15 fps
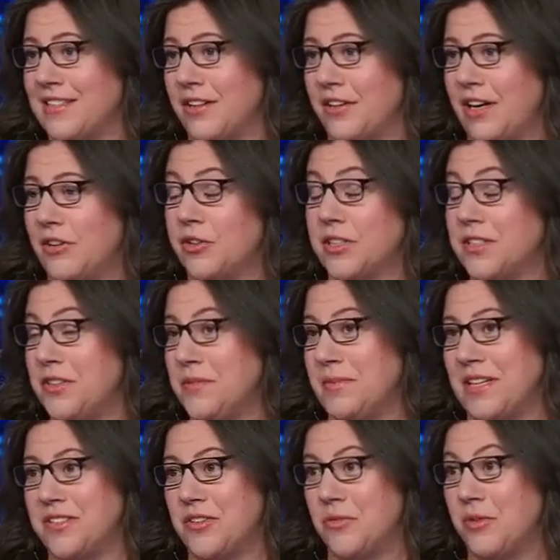to their, or excuse
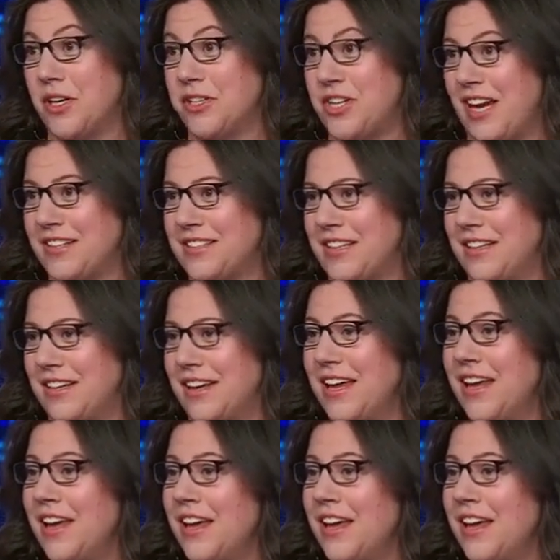me, Stonewall Jackson